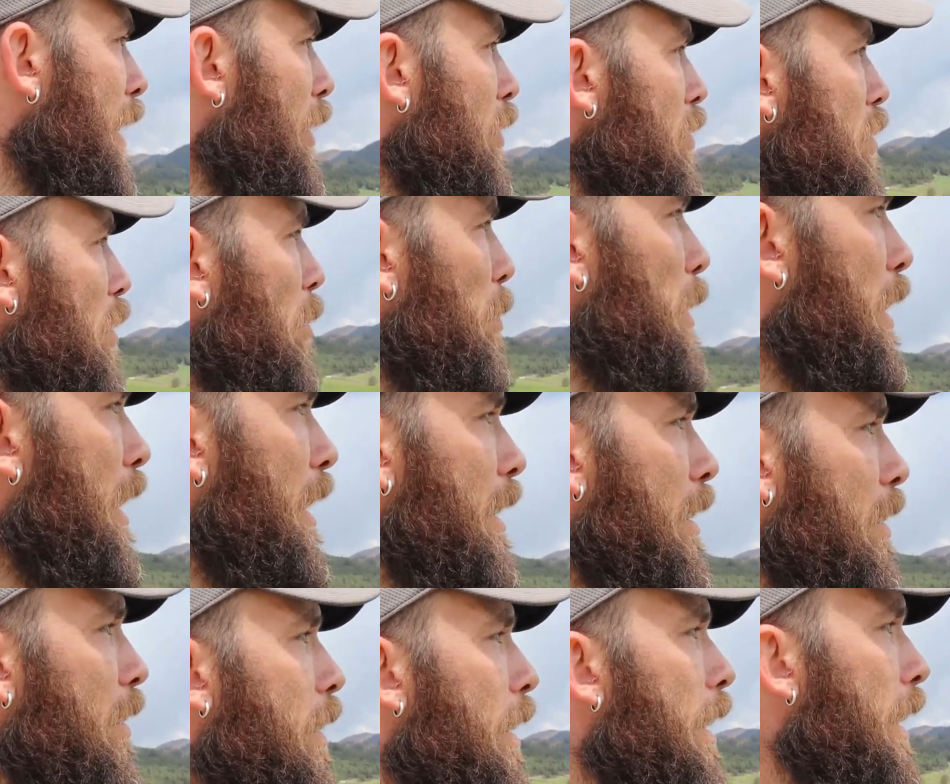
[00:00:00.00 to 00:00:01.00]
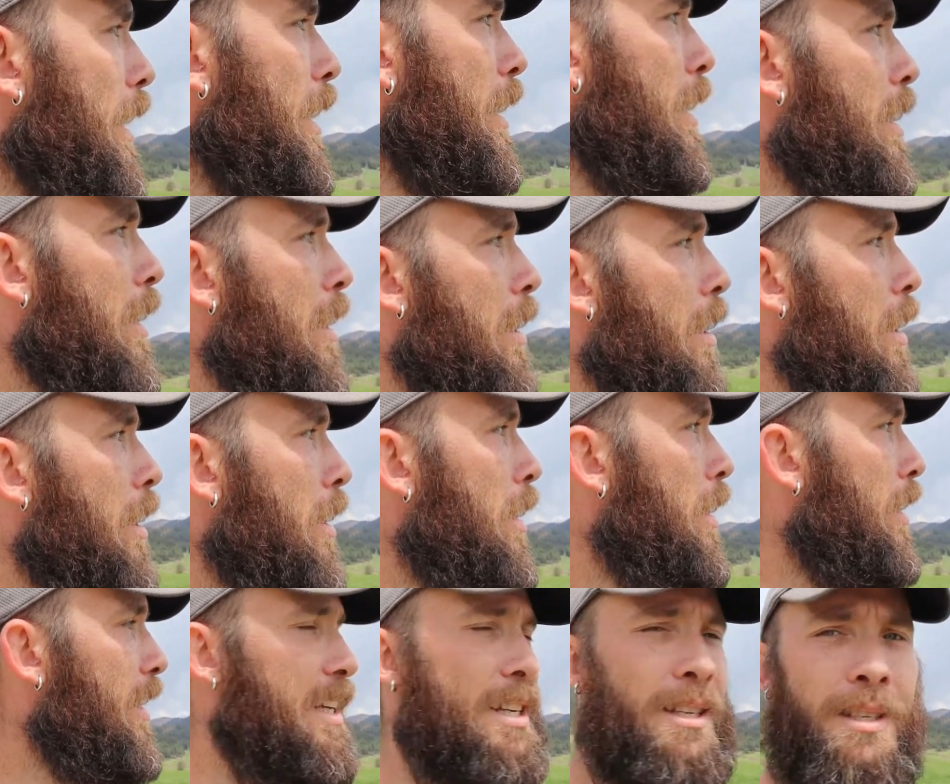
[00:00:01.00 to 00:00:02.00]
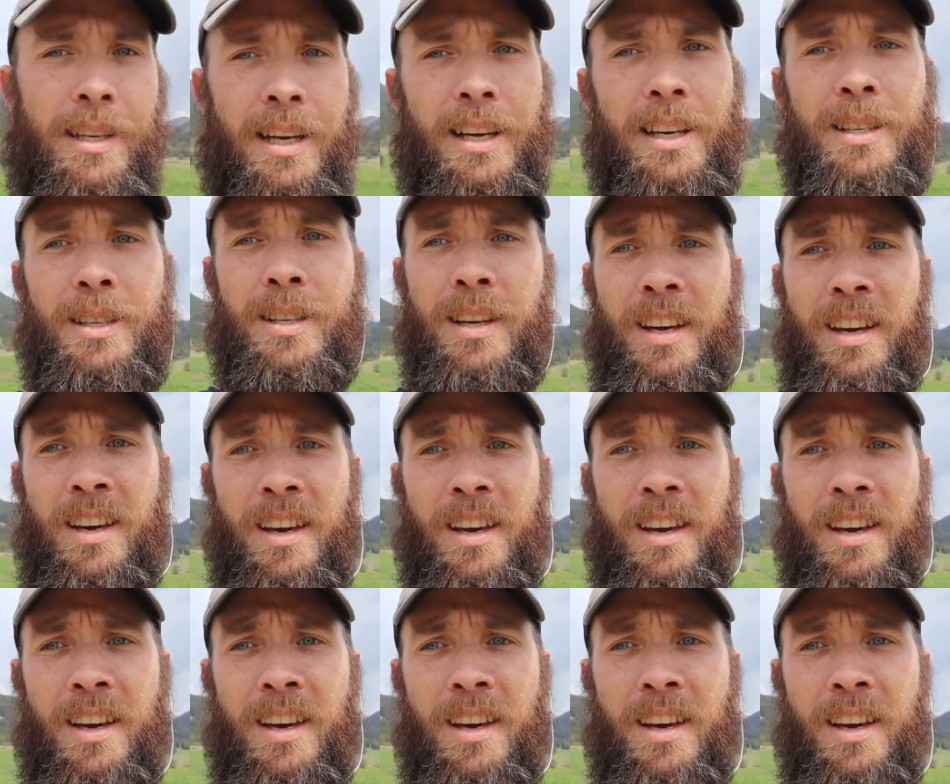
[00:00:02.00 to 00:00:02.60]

get on top of that hill there, he says.